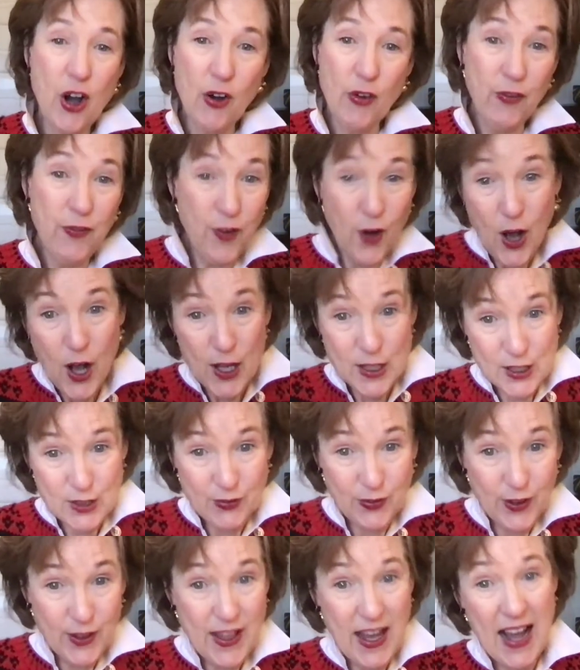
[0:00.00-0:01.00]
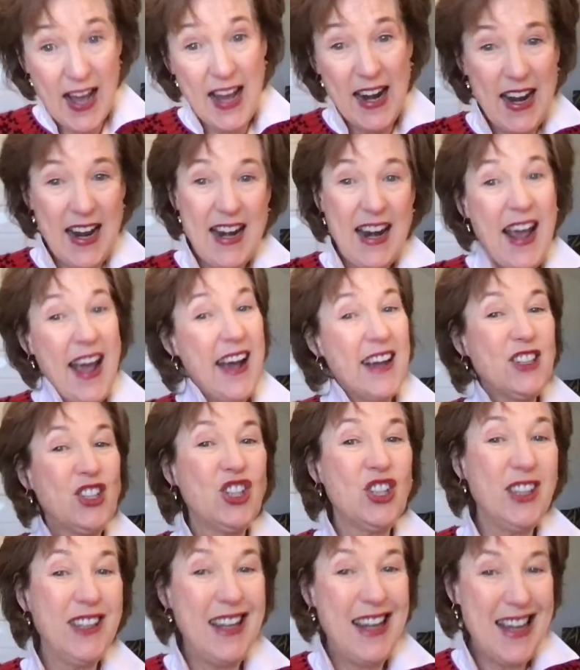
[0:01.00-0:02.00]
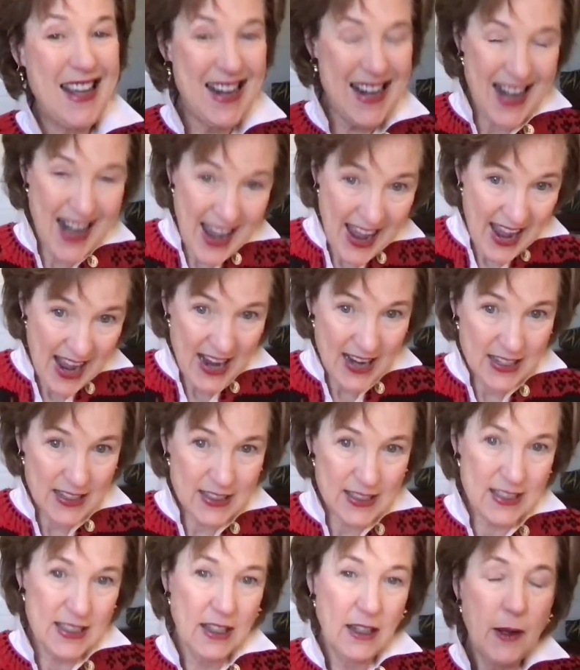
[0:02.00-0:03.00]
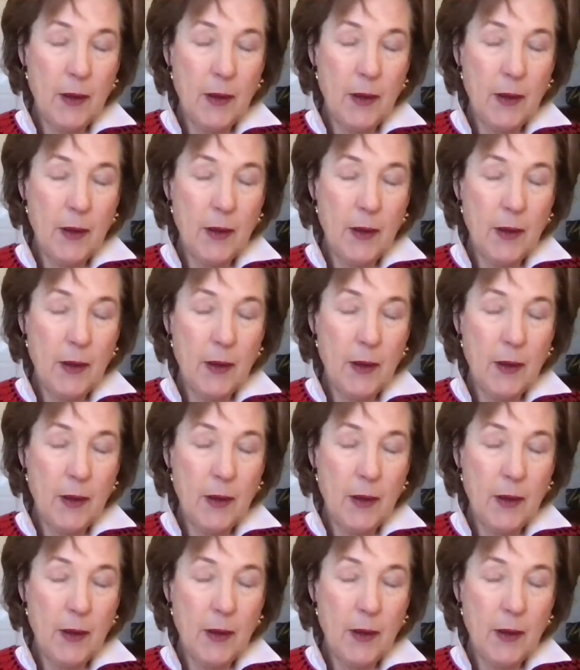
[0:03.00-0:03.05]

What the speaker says: falls for that and actually enacts